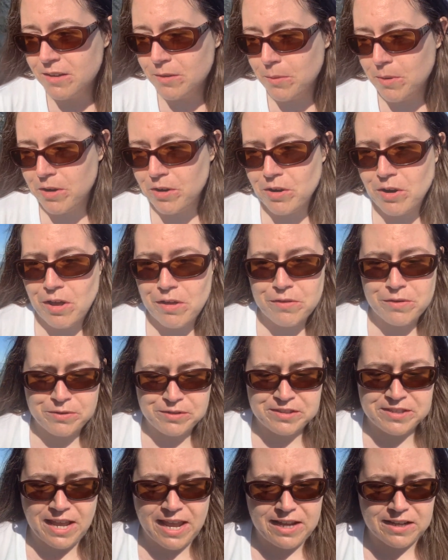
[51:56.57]
What are all
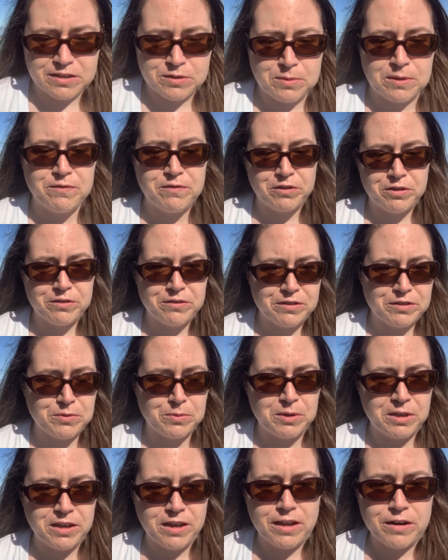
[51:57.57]
those sayings we've learned this
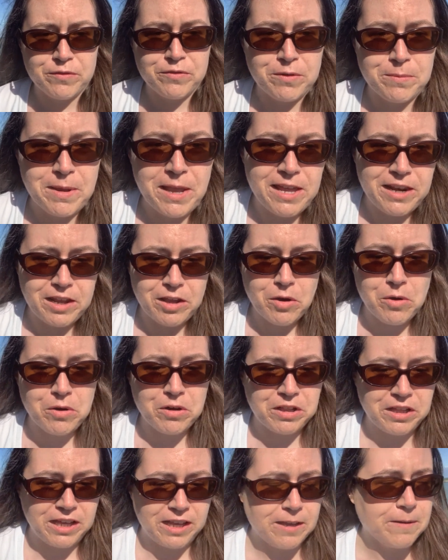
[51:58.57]
weekend from Annie
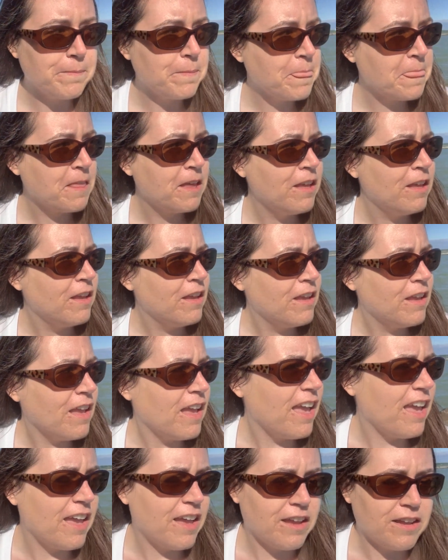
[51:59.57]
Oakley
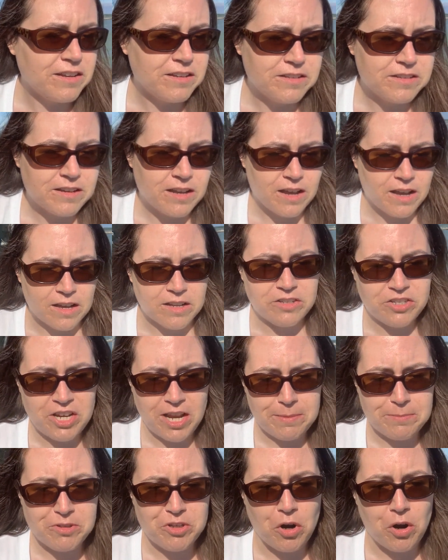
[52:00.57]
and
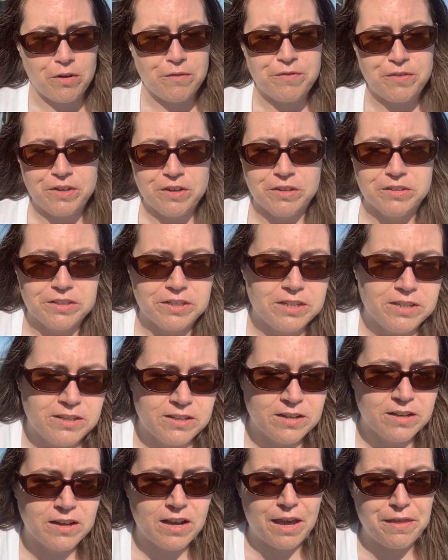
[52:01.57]
James Garfield?
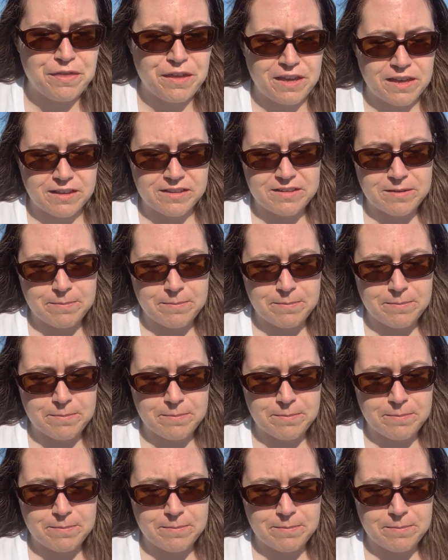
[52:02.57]
I think it's